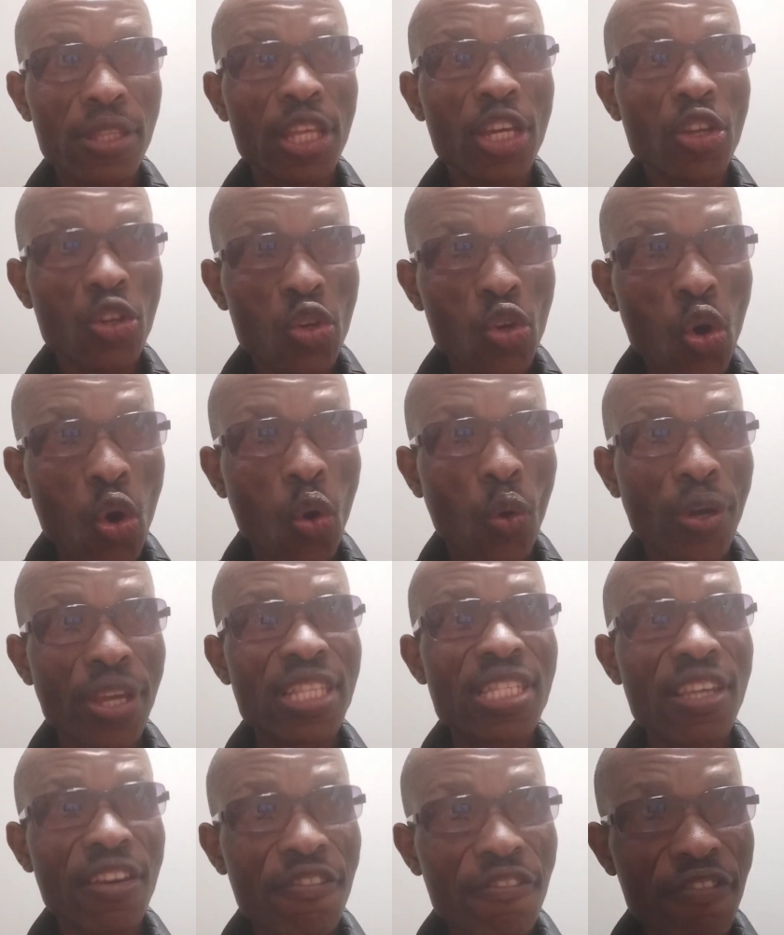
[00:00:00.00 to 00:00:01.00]
They know
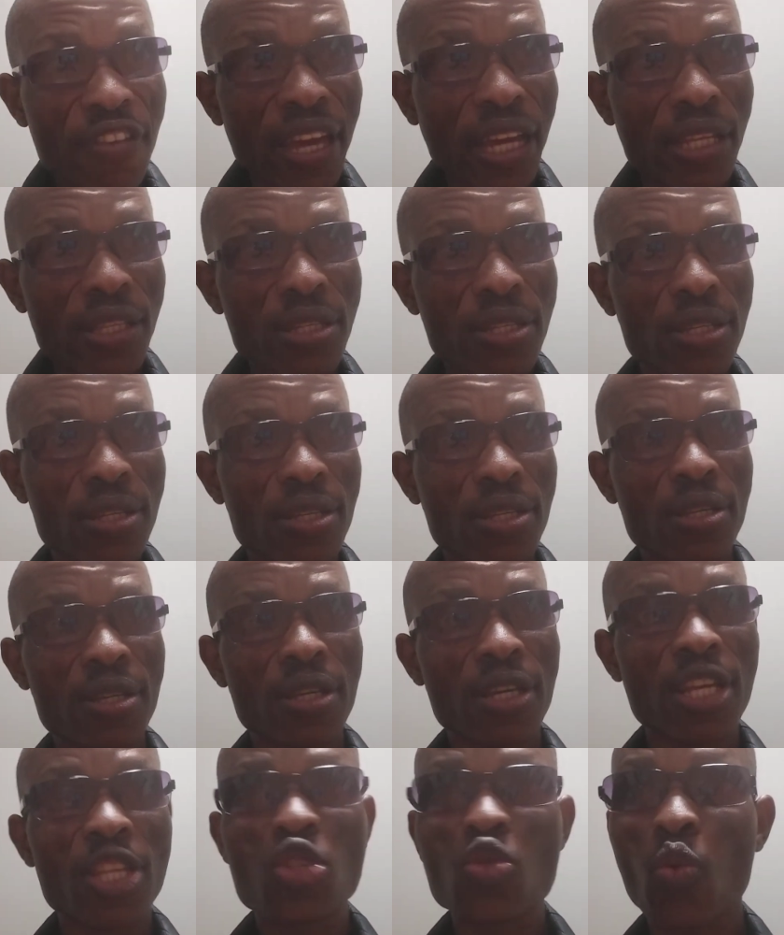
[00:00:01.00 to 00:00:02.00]
it's a fact.
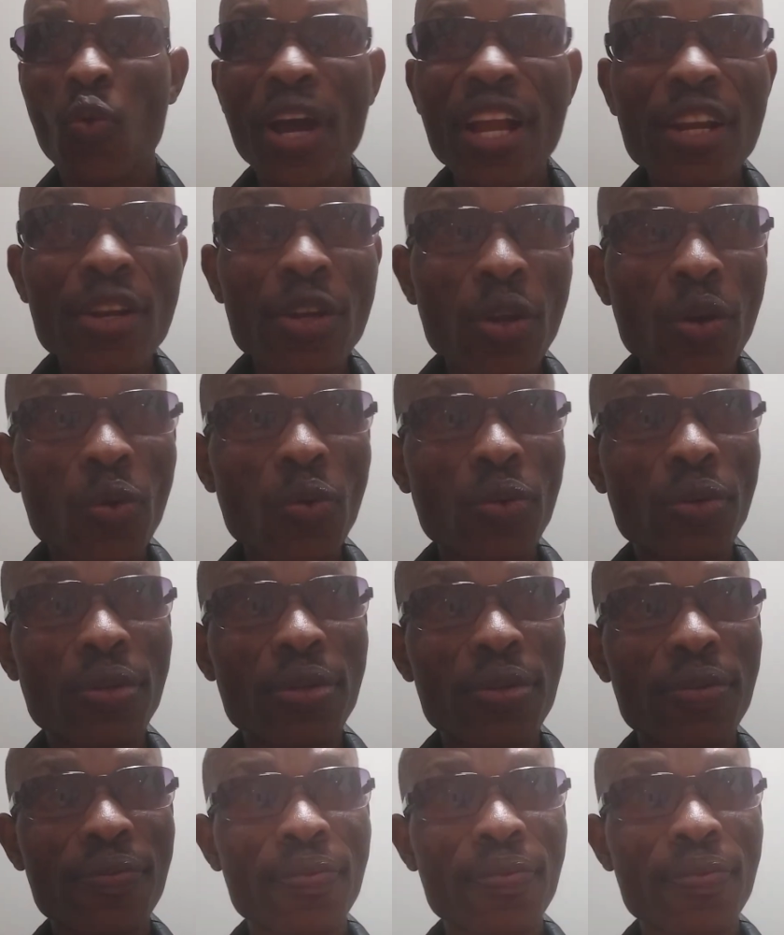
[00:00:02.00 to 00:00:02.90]
It's well known.